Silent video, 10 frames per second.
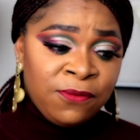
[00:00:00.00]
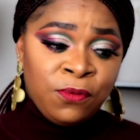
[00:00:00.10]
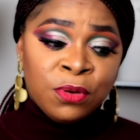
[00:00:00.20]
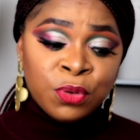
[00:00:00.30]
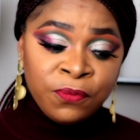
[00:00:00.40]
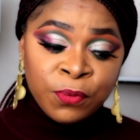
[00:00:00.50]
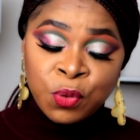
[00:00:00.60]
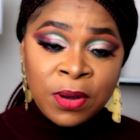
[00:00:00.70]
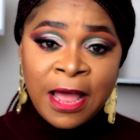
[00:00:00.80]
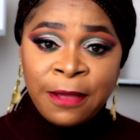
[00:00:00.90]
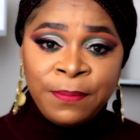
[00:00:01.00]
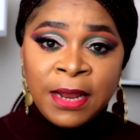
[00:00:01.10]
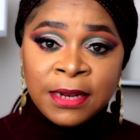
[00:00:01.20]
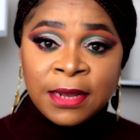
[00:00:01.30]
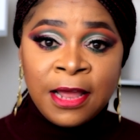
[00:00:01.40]
if you do
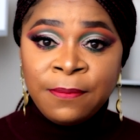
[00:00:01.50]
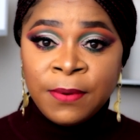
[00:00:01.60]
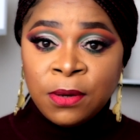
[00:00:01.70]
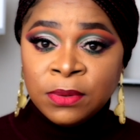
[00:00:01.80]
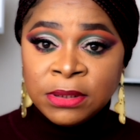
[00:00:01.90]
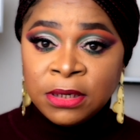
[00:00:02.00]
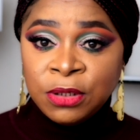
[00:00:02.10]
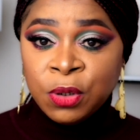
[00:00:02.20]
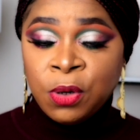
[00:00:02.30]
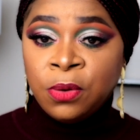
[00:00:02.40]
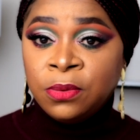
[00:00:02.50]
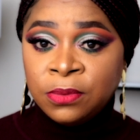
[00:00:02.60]
Kaplan, Kaplan will tell you, oh,